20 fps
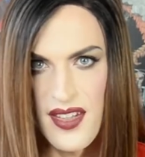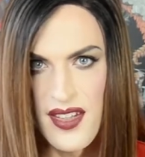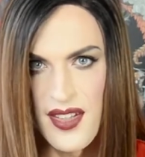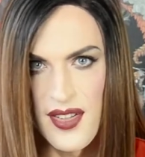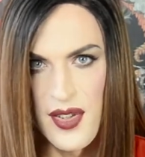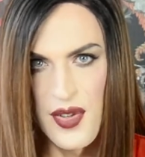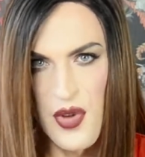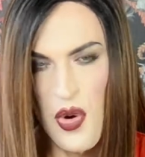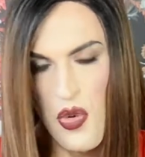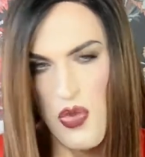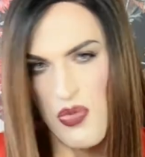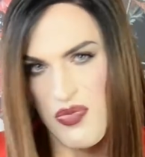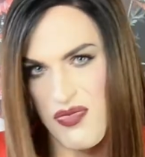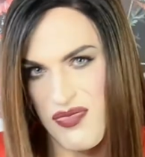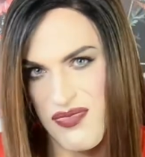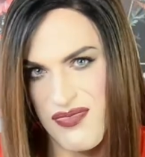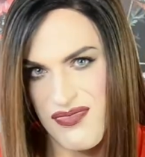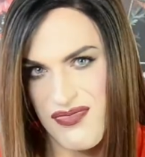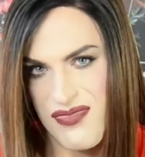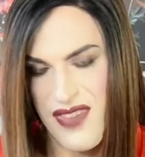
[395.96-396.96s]
So,
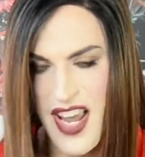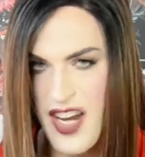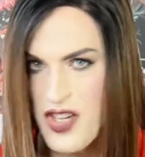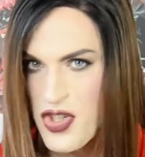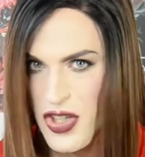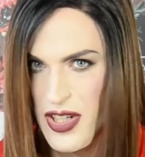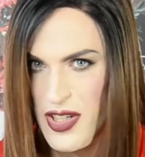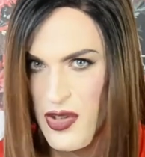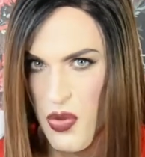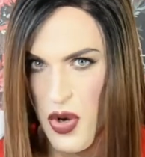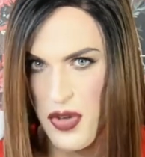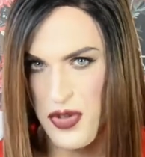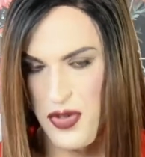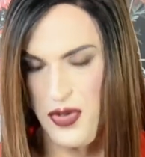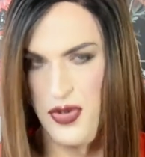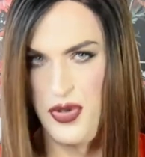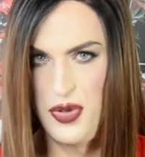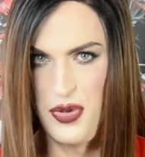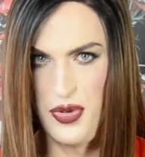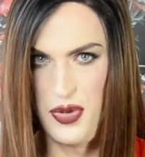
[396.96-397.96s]
actually what
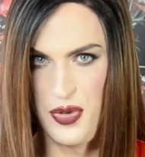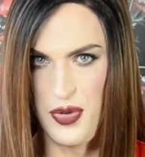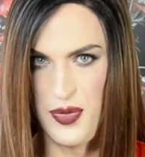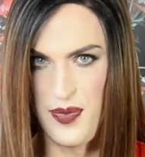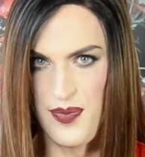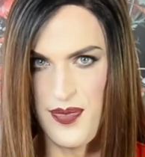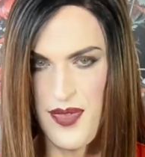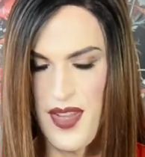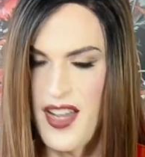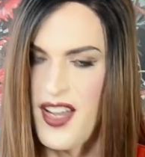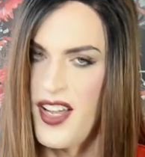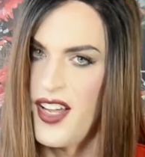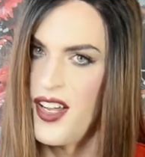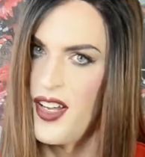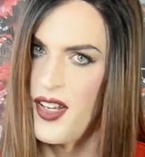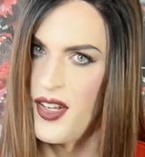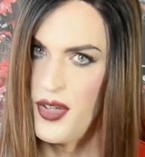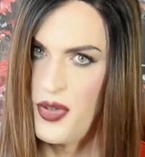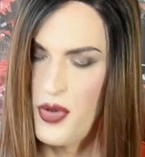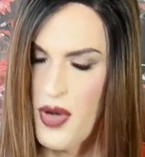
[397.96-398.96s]
to do?
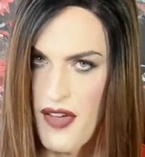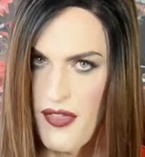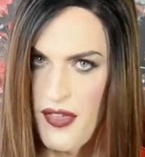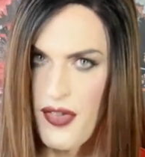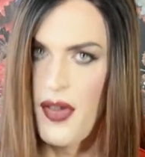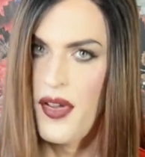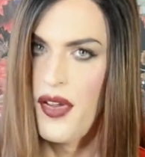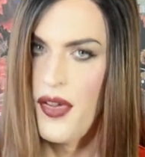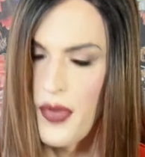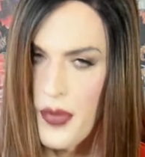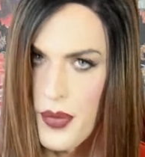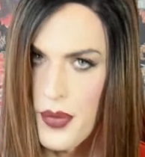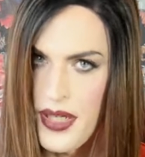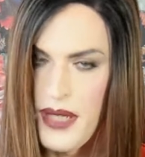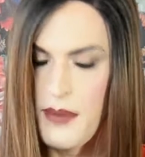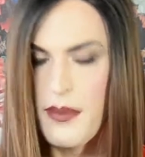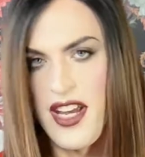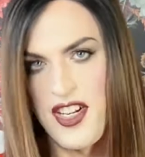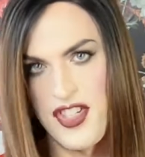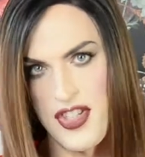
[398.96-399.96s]
You have three
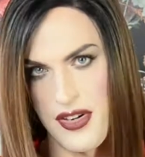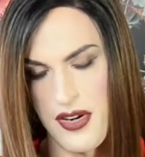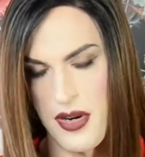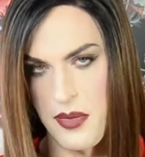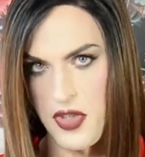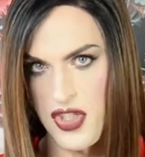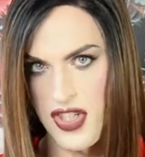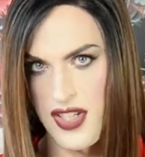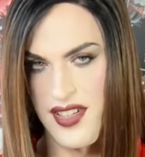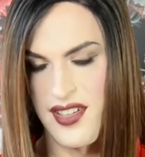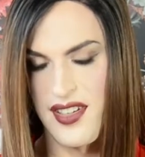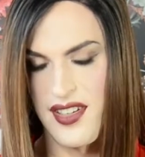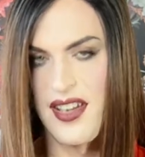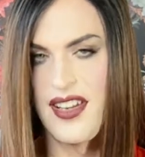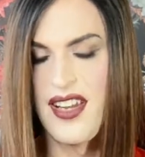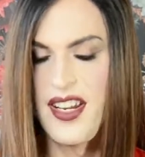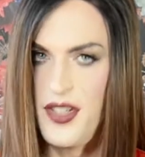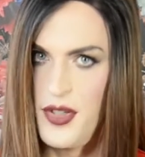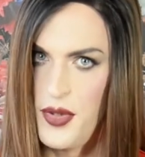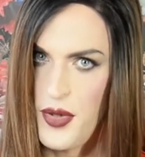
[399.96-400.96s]
major options
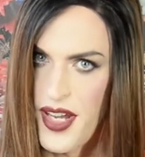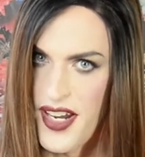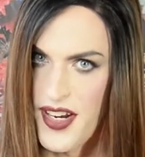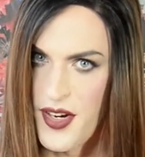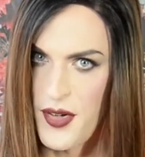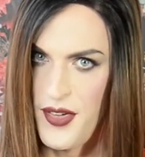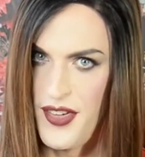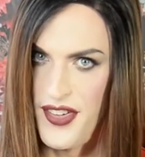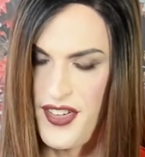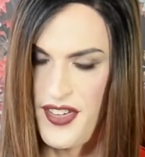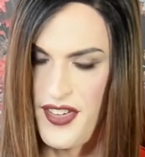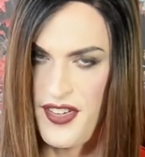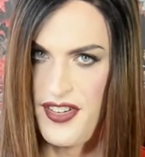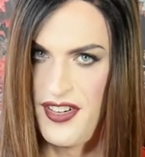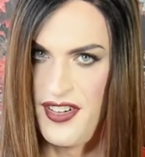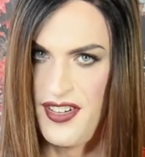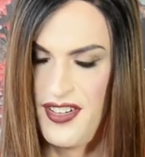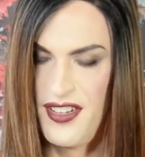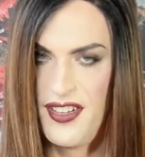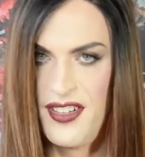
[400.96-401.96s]
that you can consider.
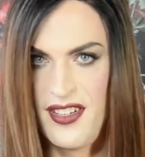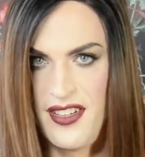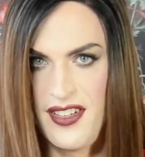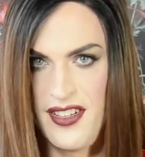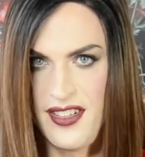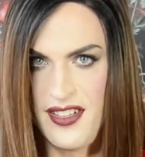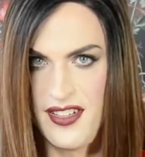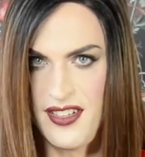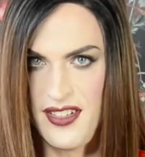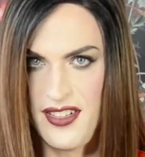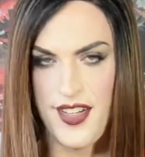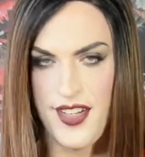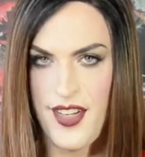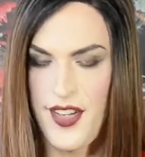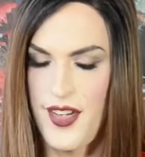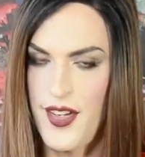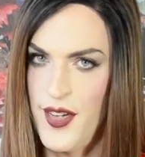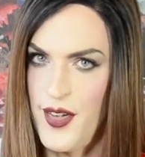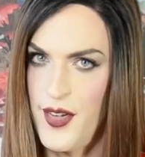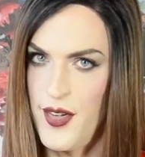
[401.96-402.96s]

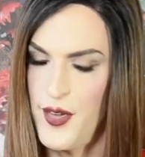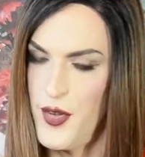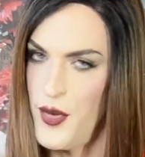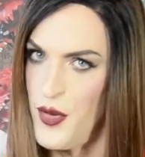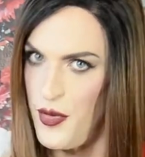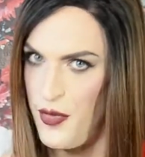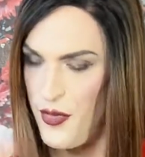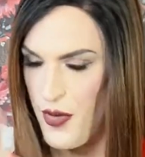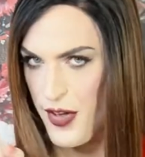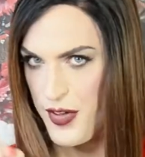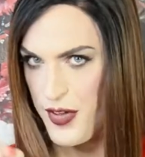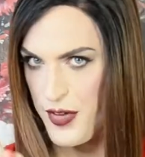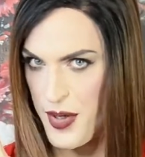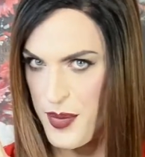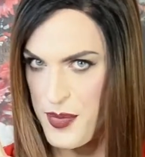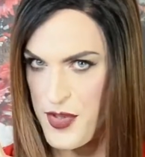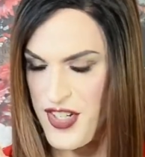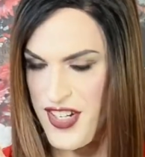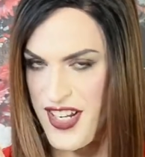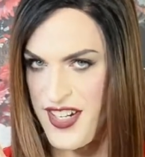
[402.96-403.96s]
So the first
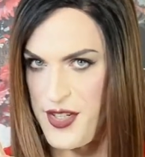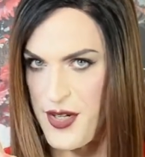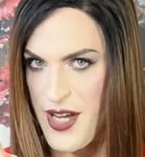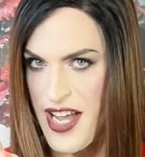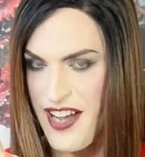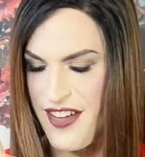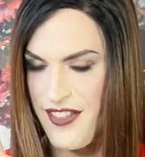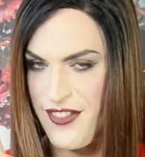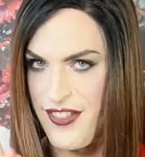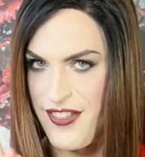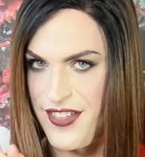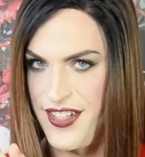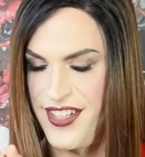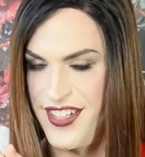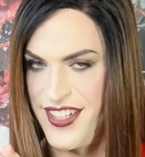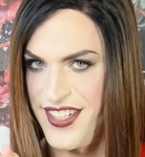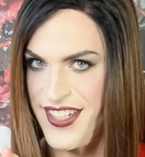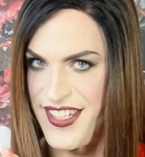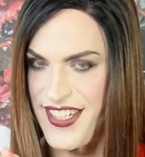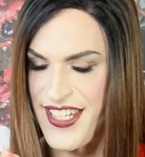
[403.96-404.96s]
option that you have
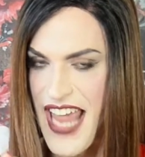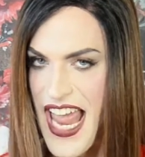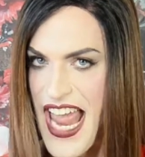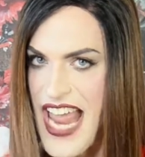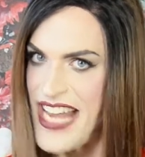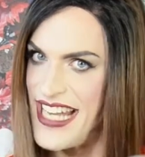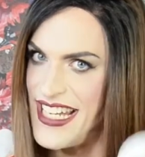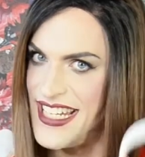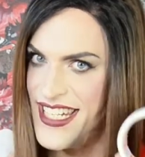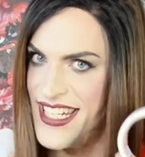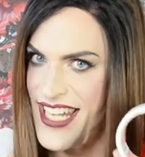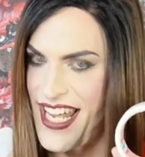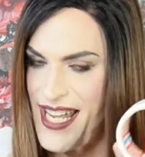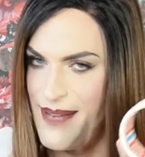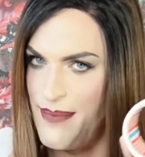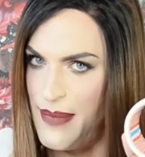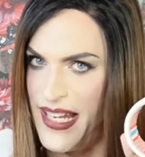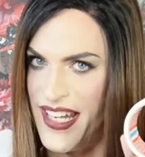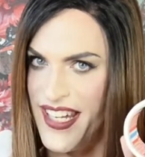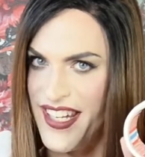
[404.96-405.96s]
is
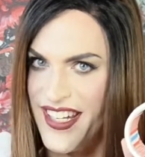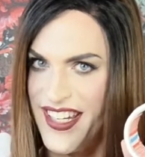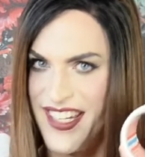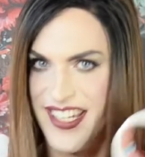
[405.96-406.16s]
taping.